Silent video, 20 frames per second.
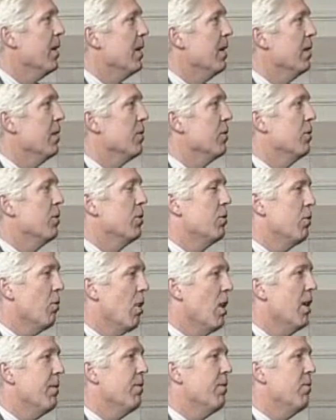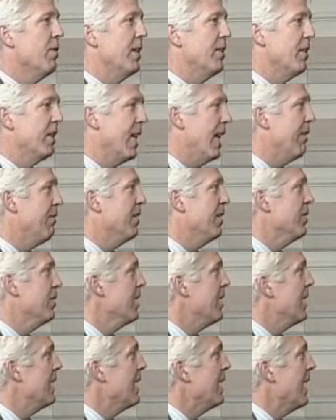There is strong forensic evidence
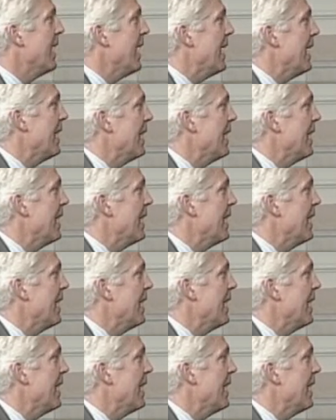indicating